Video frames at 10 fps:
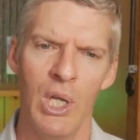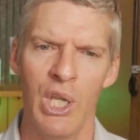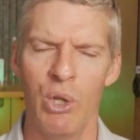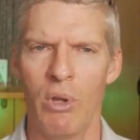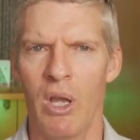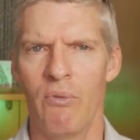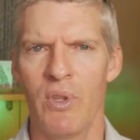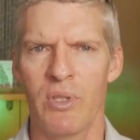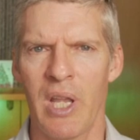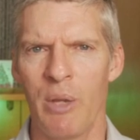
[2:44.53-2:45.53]
you have
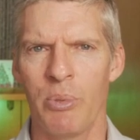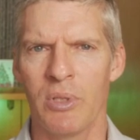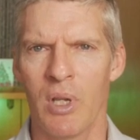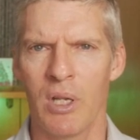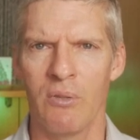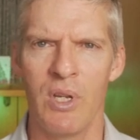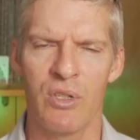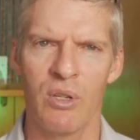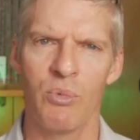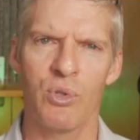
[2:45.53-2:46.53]
this appetite of he's
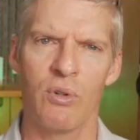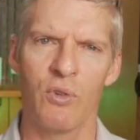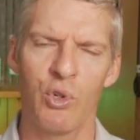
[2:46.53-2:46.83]
some sort of